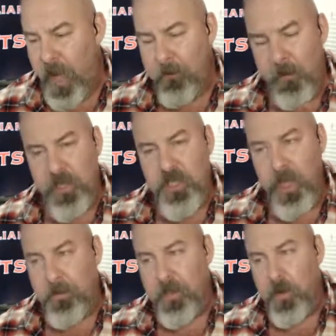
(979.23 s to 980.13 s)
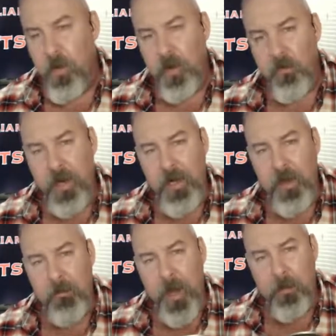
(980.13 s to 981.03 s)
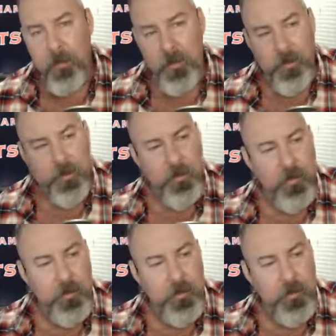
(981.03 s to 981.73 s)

I'm pledging. I'm going to go on right now and buy a book.